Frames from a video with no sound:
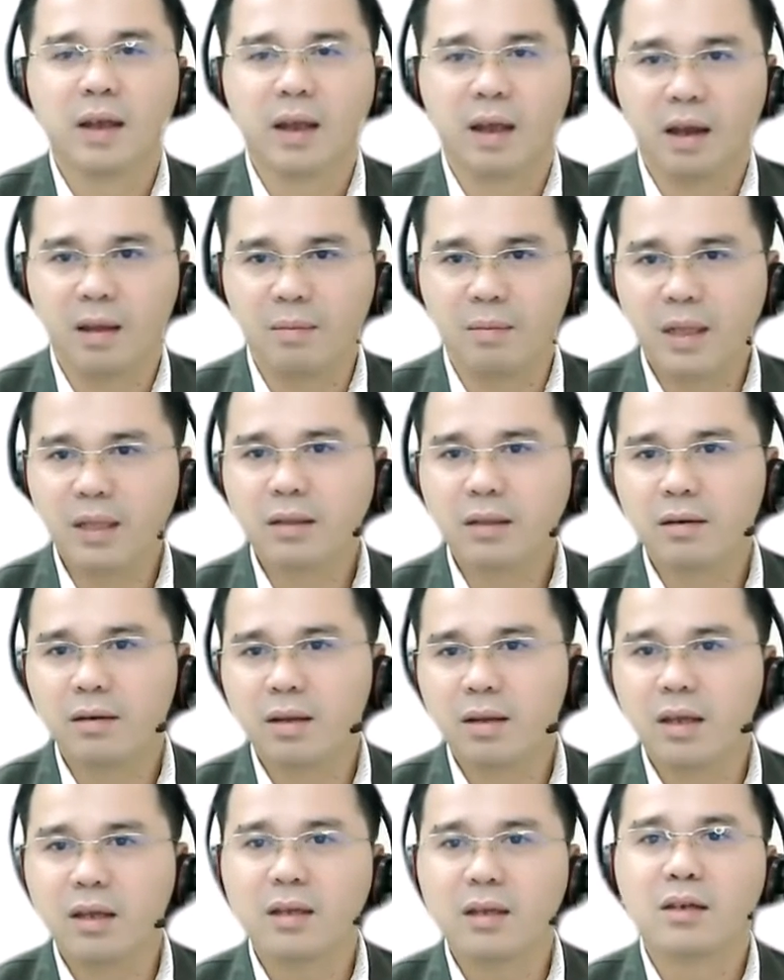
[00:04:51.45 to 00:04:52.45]

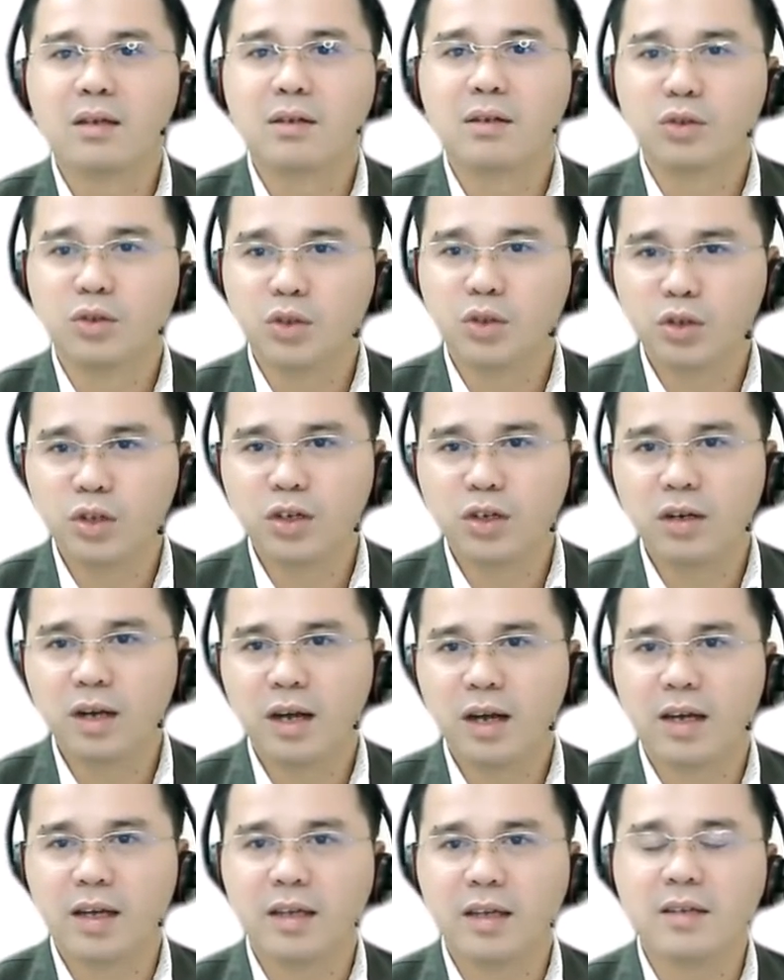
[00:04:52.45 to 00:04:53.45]
elementary, junior
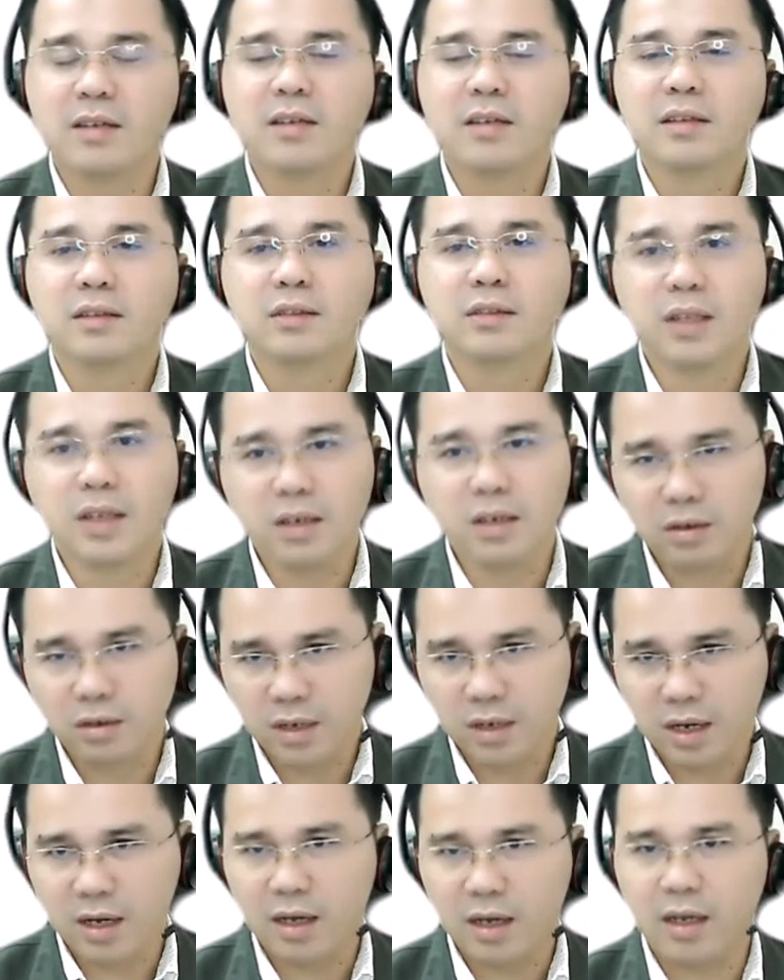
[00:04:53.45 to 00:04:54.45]
high,
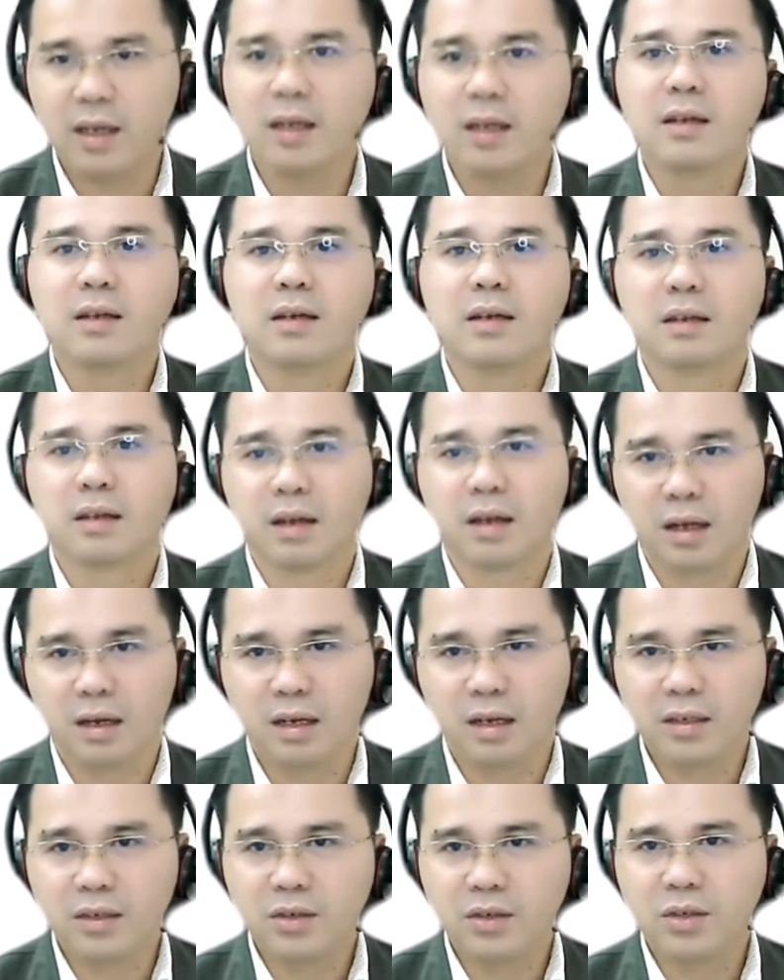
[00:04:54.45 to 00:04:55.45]
senior high,
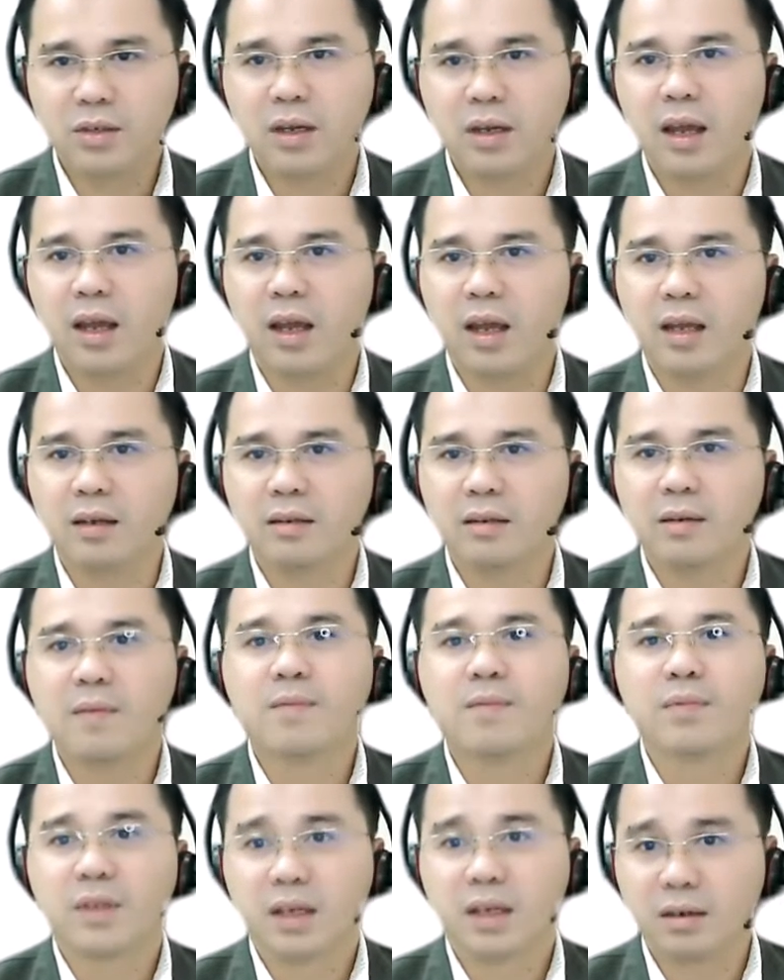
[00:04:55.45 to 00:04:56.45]
college, and
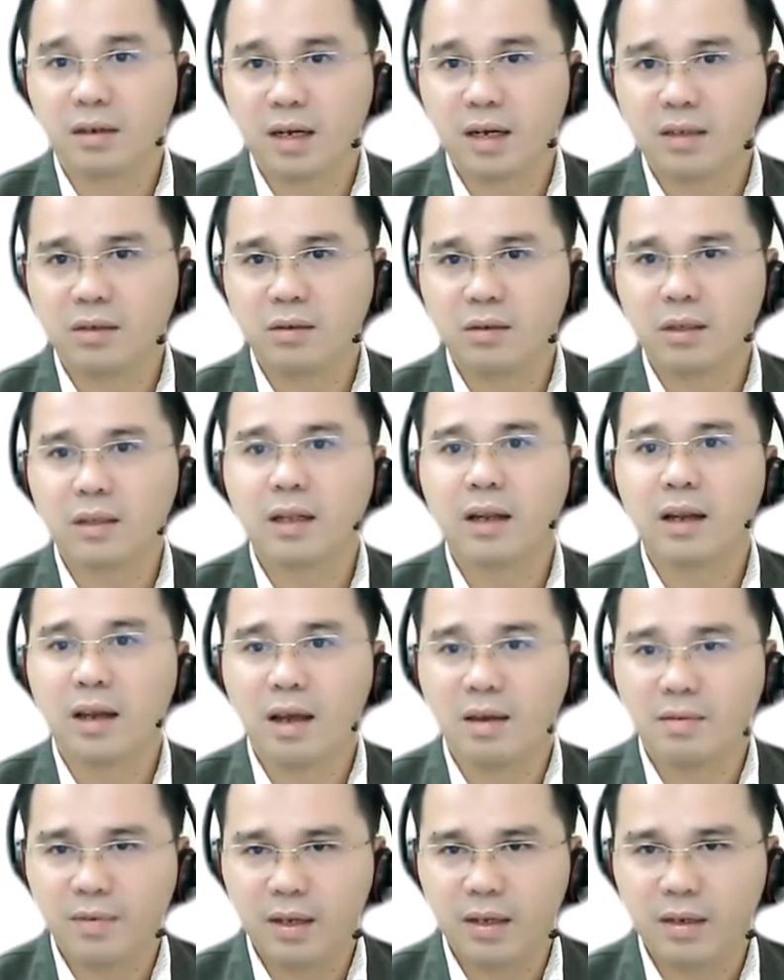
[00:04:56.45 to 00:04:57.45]
the graduate
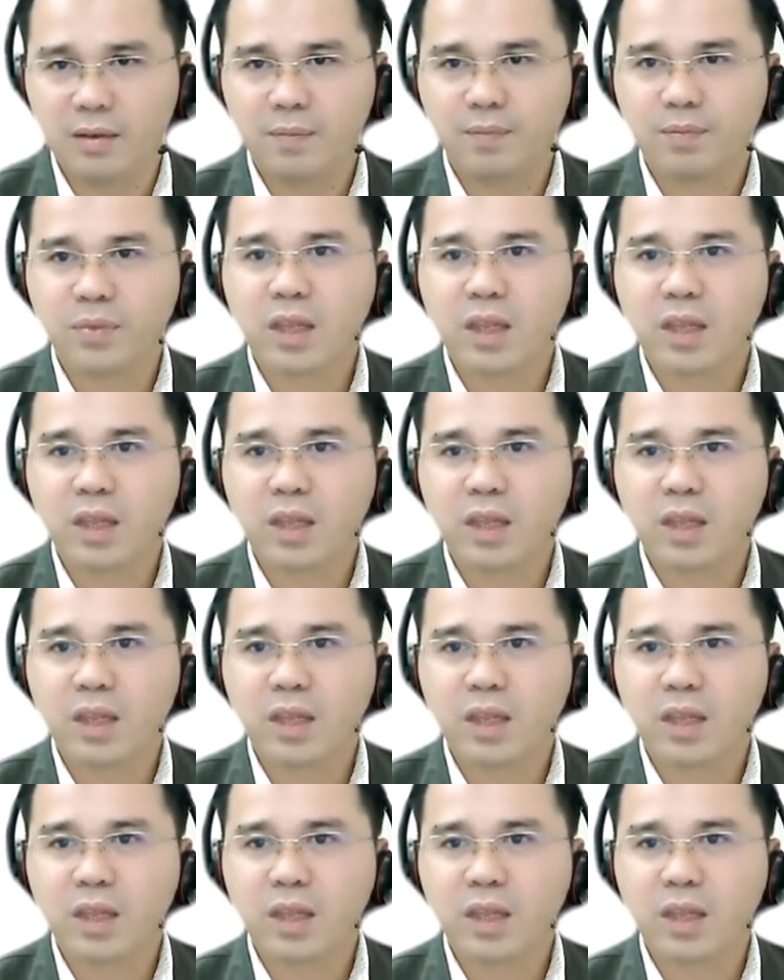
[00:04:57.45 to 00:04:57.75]
level.